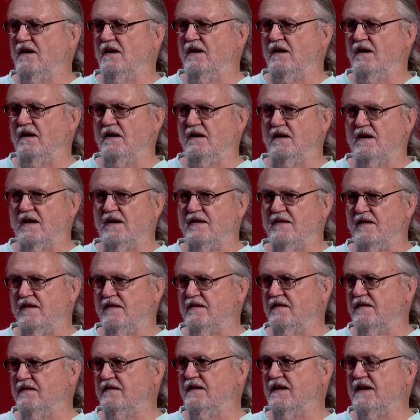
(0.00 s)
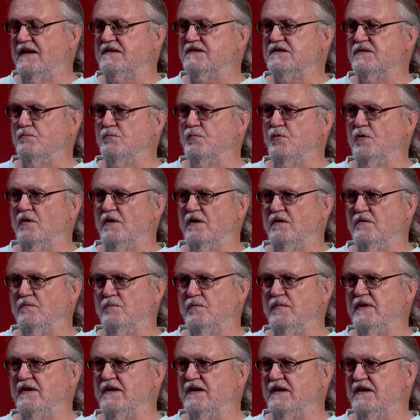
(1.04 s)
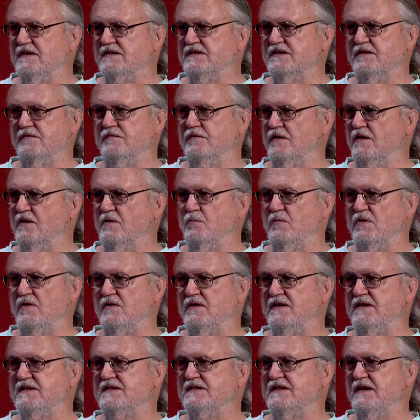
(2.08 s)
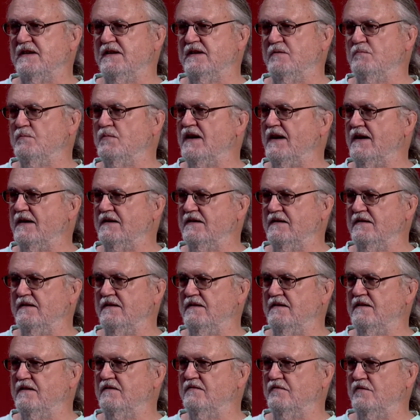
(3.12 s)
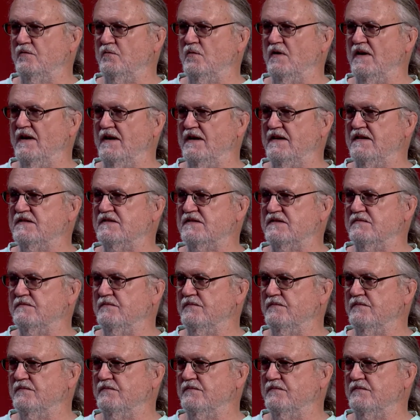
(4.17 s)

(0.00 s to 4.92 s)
And I think that that's important because different communities get impacted in different ways.